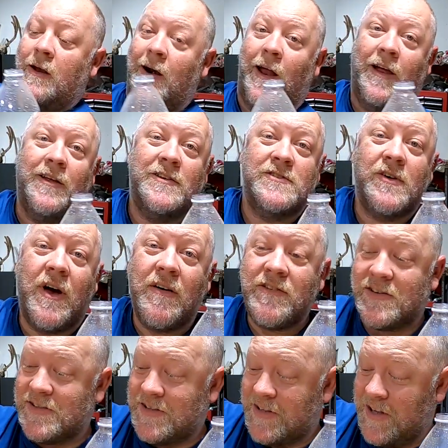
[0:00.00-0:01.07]
All right, so
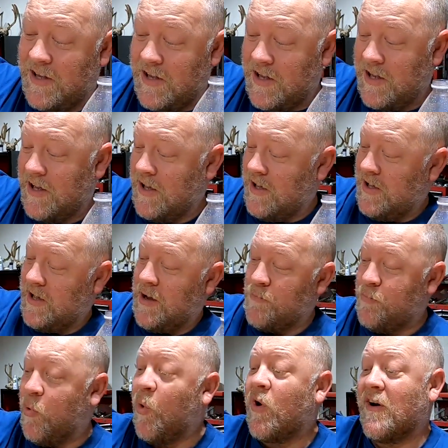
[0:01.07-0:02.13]
obviously I'm
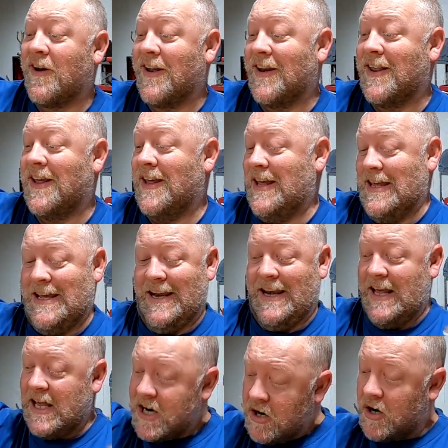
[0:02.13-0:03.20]
pouring it in
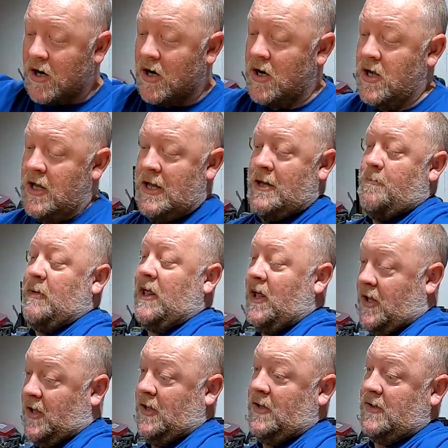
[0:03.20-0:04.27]
here
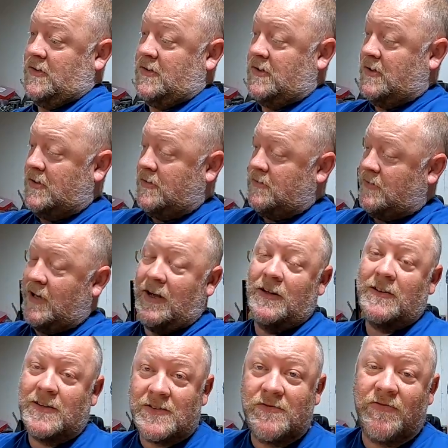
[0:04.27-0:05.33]
because,
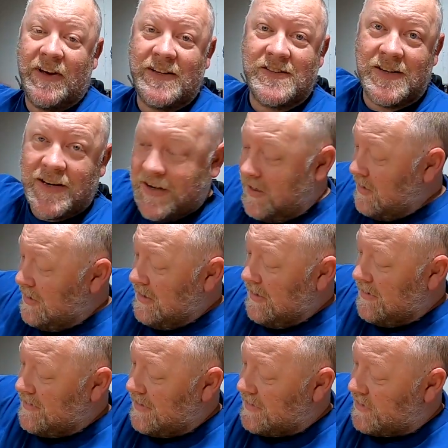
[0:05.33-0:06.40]
well, let's face it,
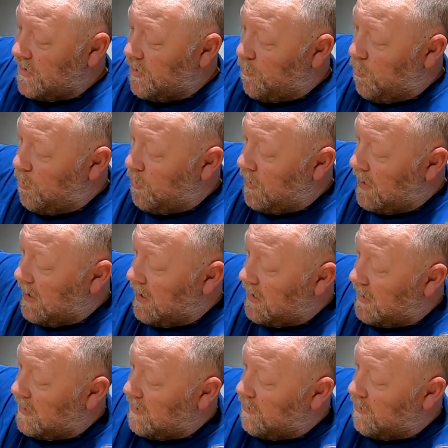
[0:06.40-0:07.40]
it's easier to pour out of the